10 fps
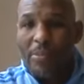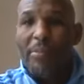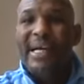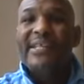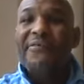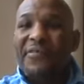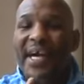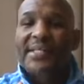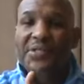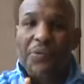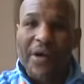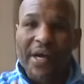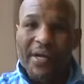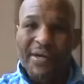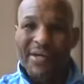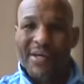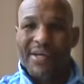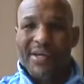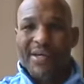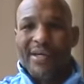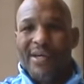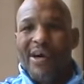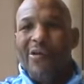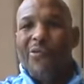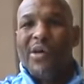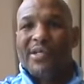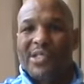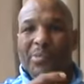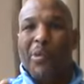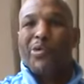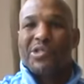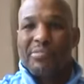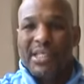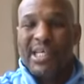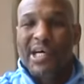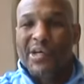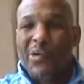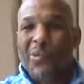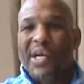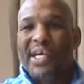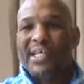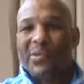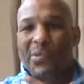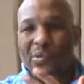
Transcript: But make the fans aware of what's supposed to be done or what he,